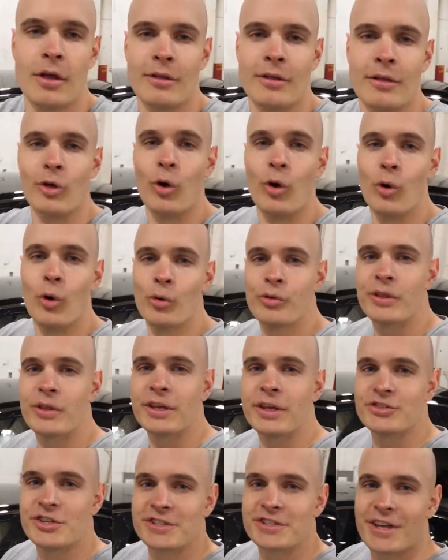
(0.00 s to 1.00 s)
The whole
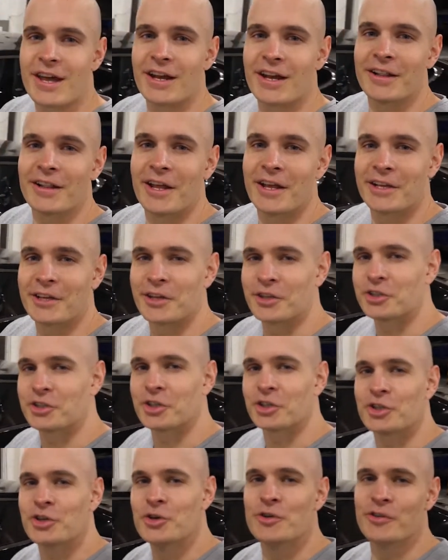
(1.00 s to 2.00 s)
thing is just kind of like a
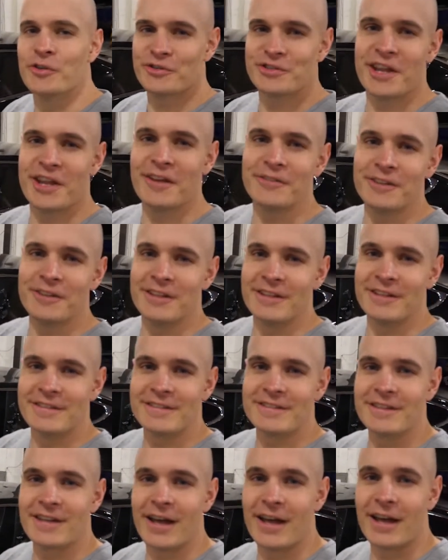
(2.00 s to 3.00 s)
cocoon of safety
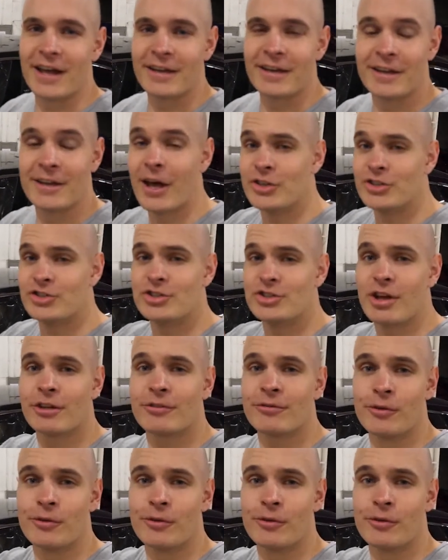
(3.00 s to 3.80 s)
inside, and not just for